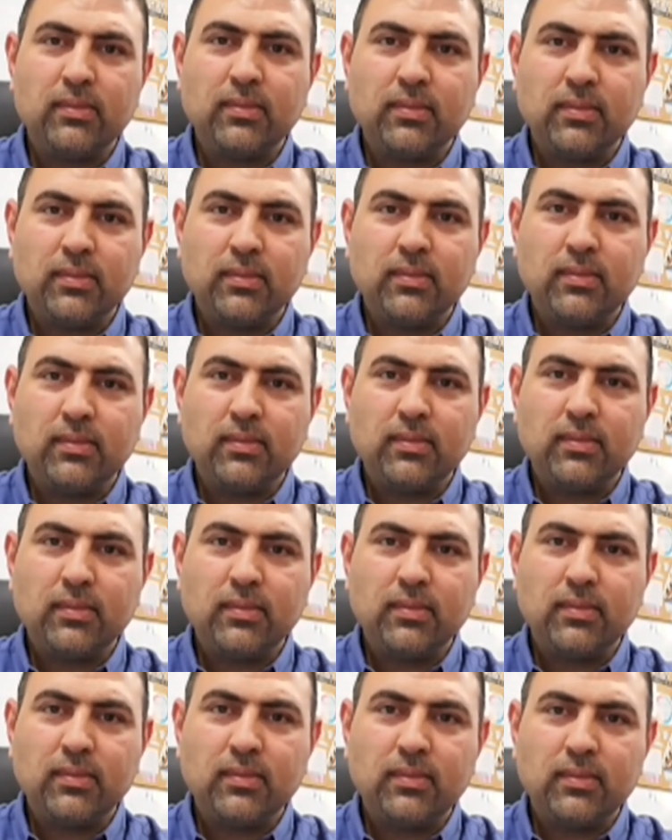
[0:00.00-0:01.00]

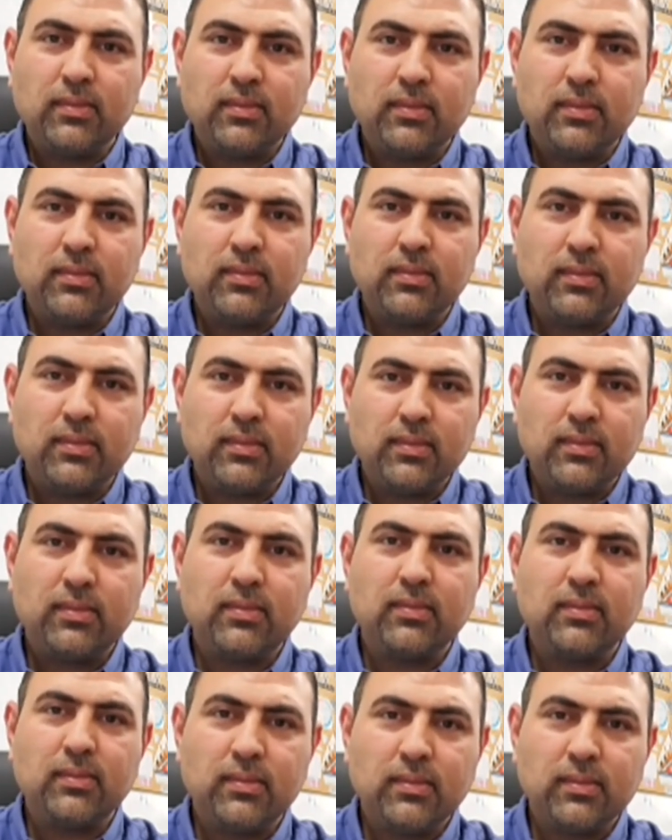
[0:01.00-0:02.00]

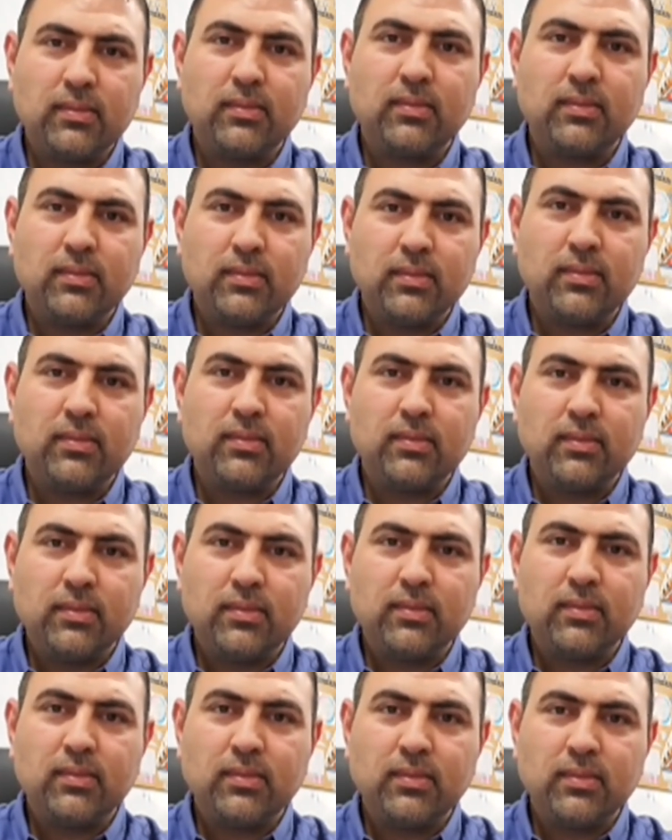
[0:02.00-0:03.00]

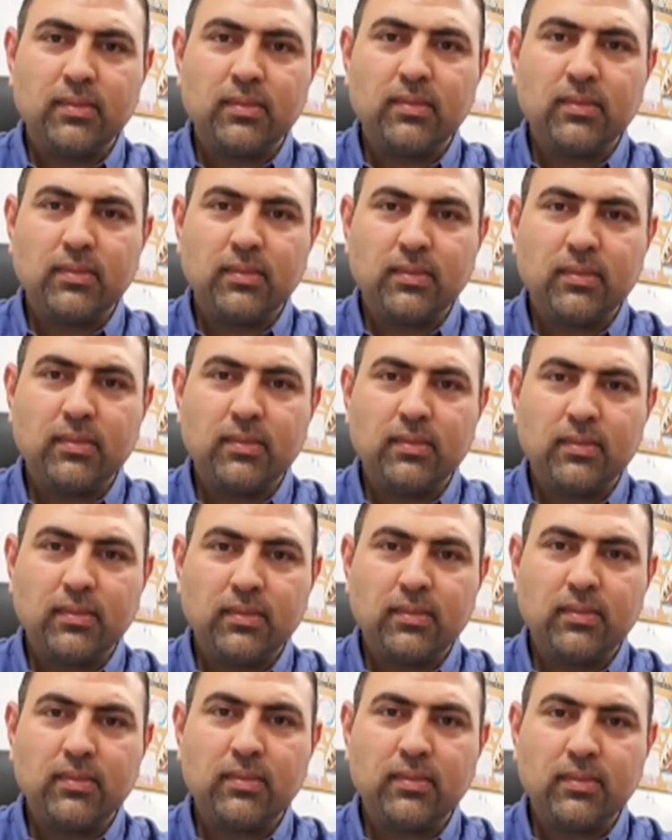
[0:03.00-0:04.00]

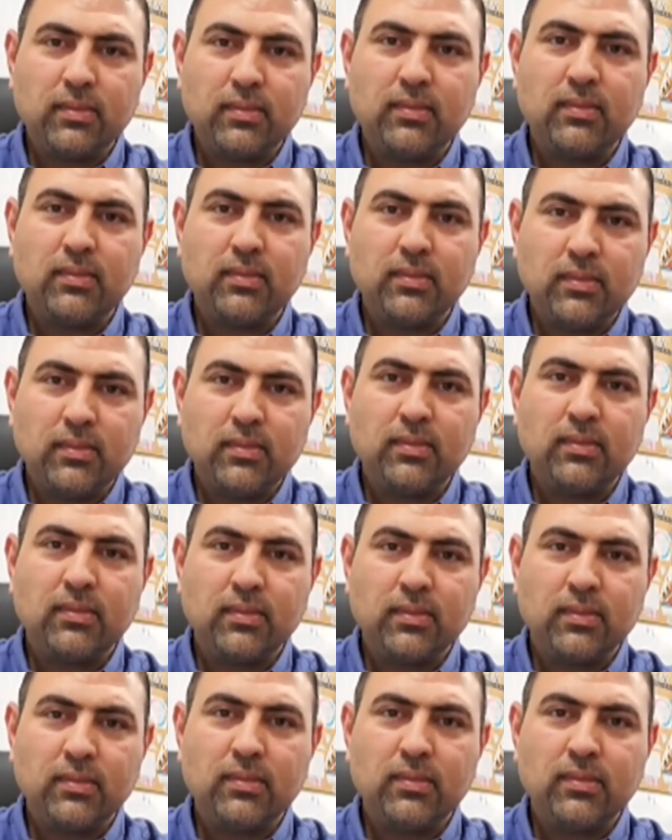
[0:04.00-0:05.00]

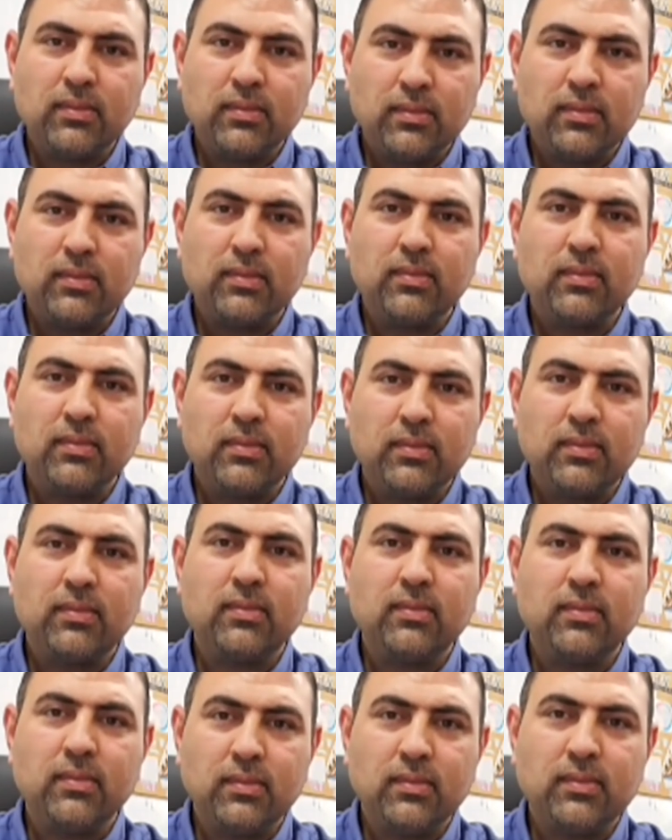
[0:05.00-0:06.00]

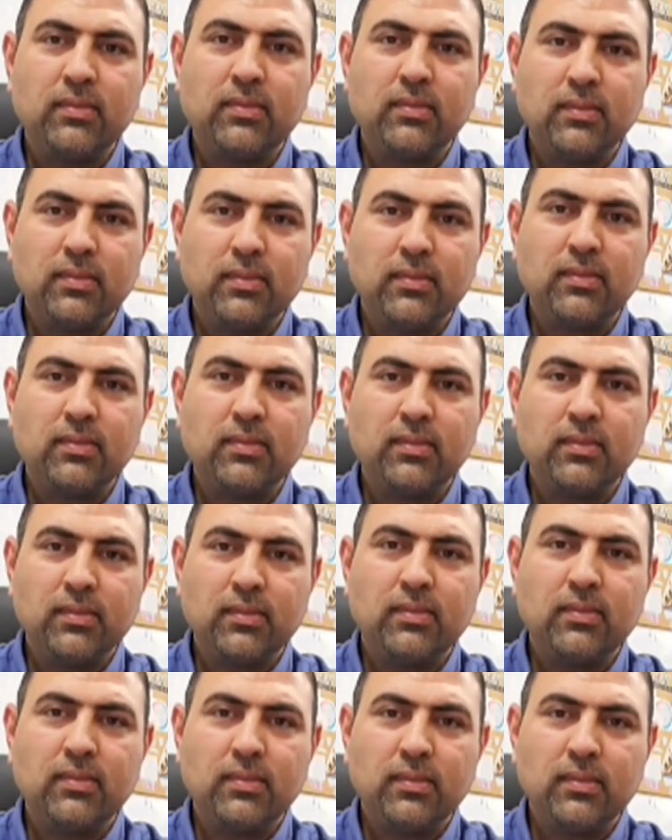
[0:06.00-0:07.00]

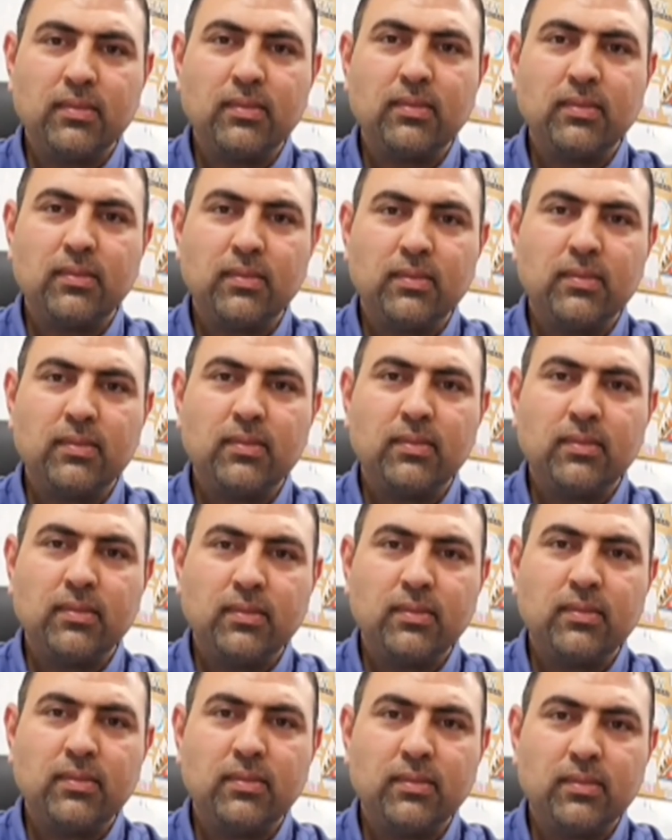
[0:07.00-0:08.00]
[no speech]